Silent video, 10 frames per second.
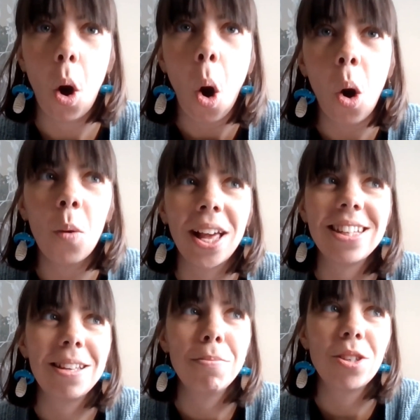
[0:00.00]

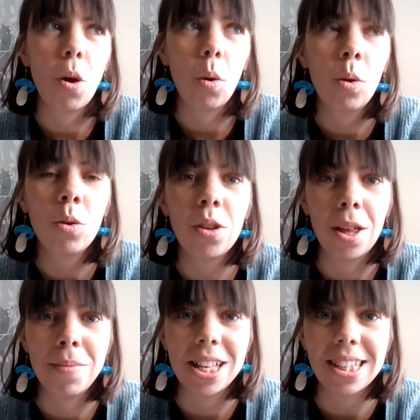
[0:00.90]
always seems to order
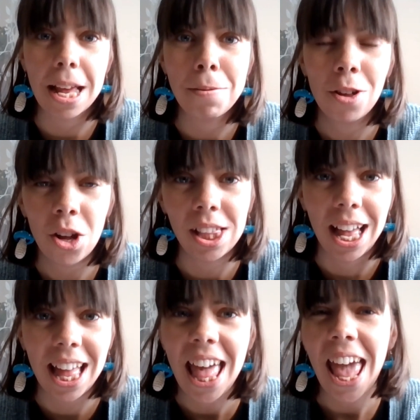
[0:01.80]
them in the same
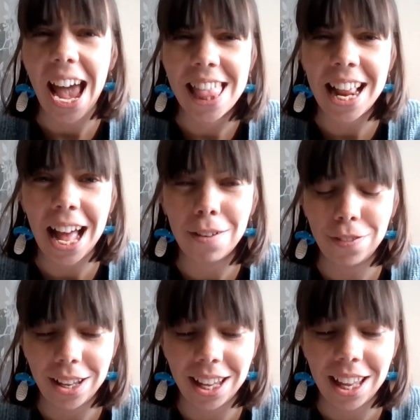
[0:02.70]
colour, and then I
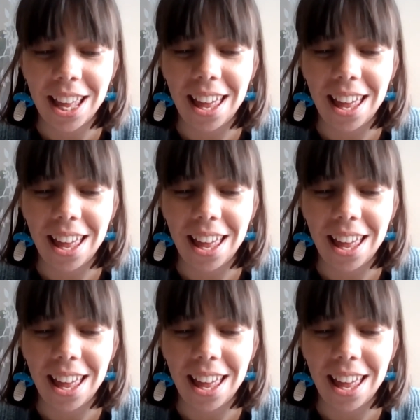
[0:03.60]
have to